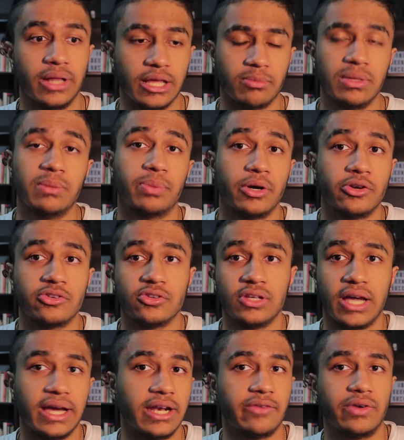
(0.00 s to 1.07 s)
like me
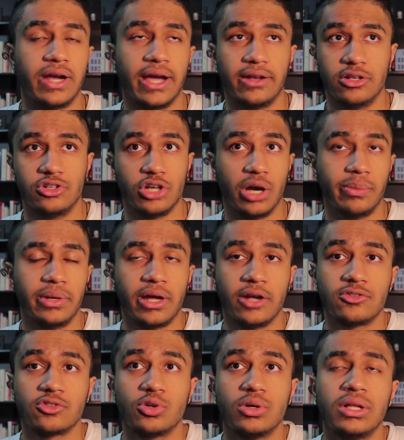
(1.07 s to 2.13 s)
personally, I never had a job in high
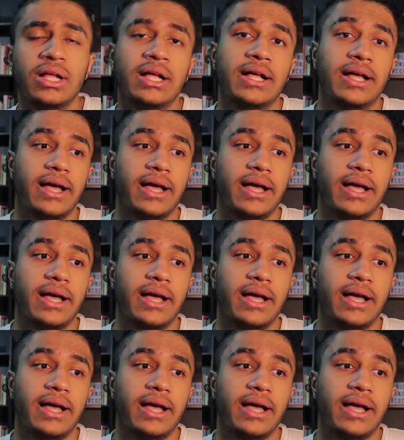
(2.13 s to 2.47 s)
school.